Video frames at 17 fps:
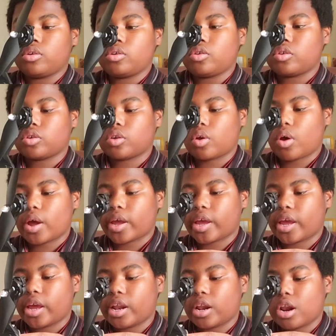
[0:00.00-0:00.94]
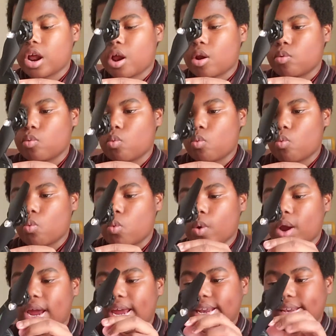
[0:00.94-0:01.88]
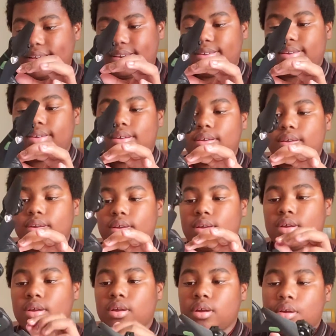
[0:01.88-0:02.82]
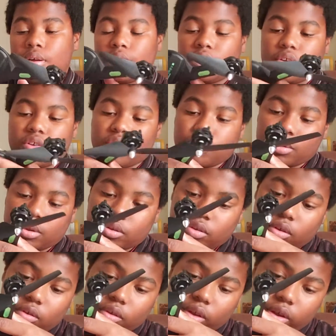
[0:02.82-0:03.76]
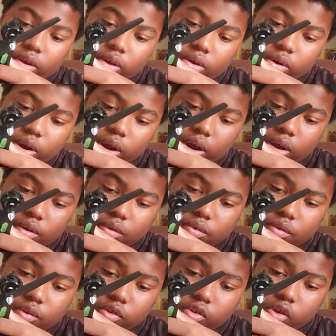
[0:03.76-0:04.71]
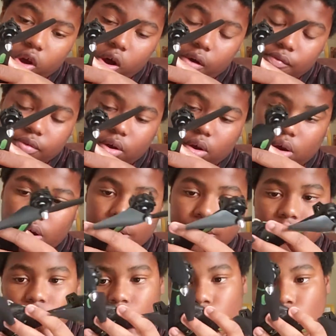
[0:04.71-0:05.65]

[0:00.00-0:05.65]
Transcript: So I cannot wait to see what this looks like. Okay, so off on.